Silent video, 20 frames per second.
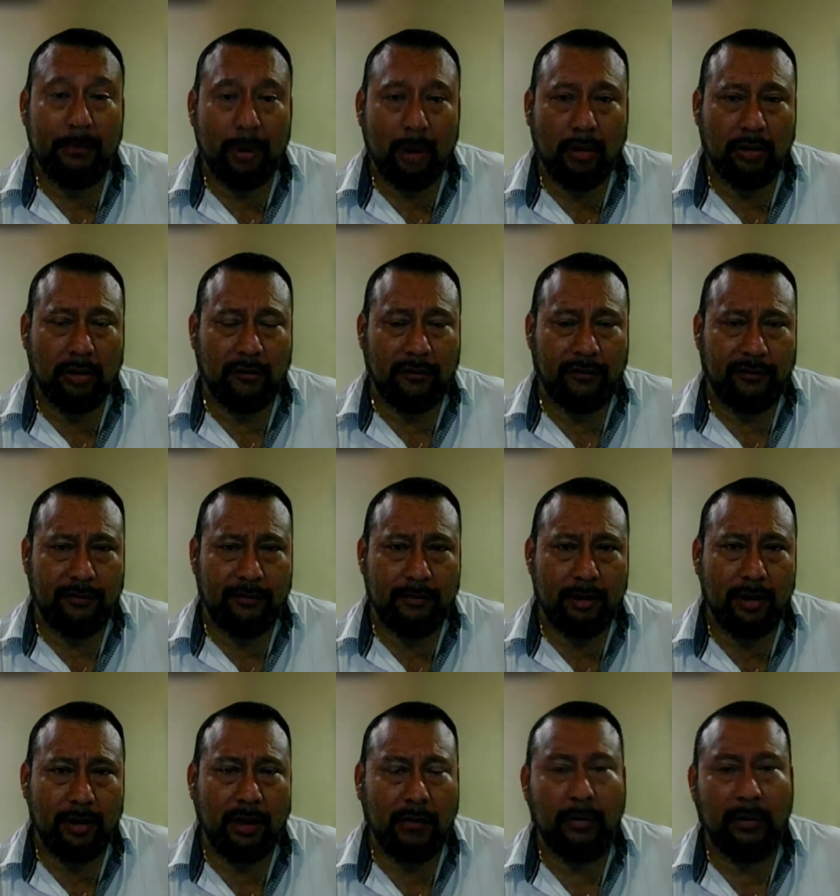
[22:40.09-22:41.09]
amount of
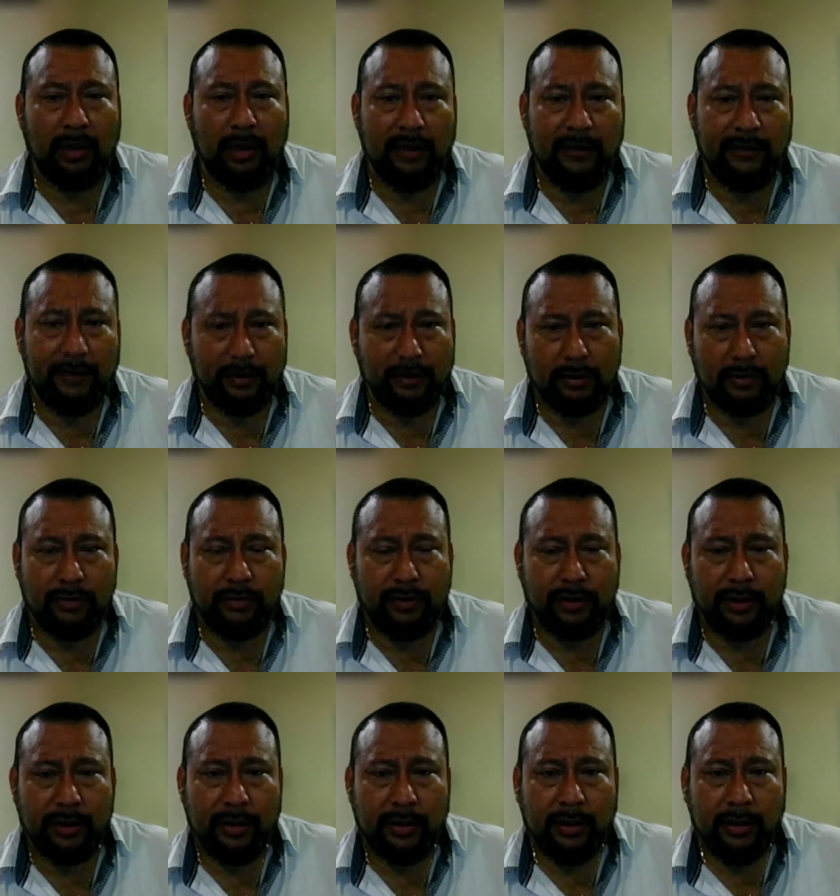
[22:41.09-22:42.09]
money that will leave the
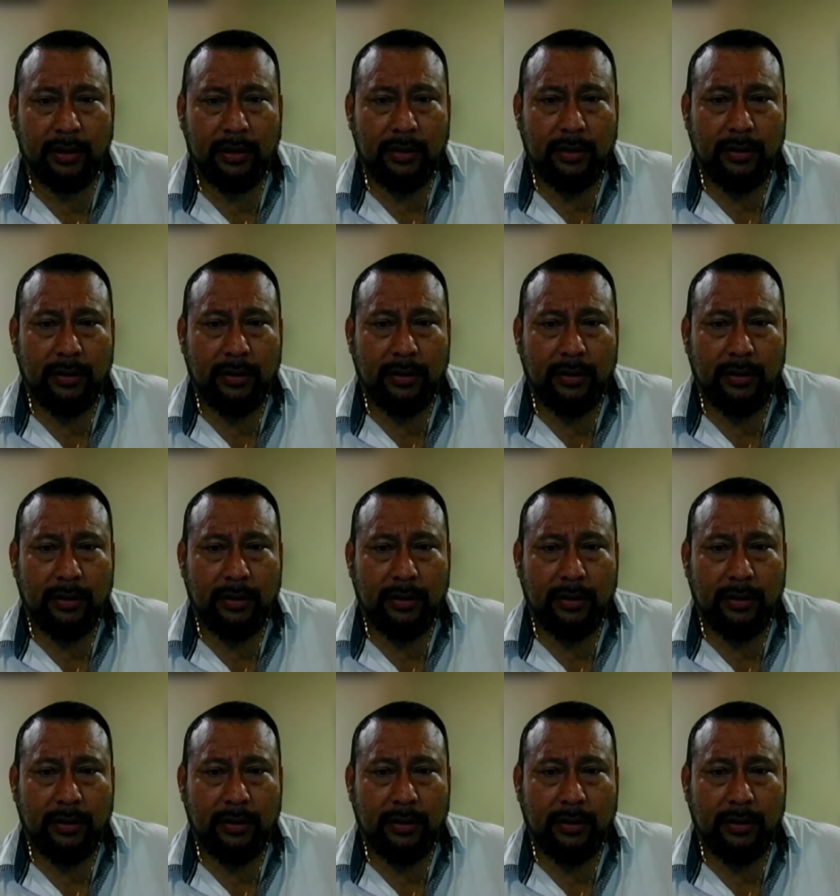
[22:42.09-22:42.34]
country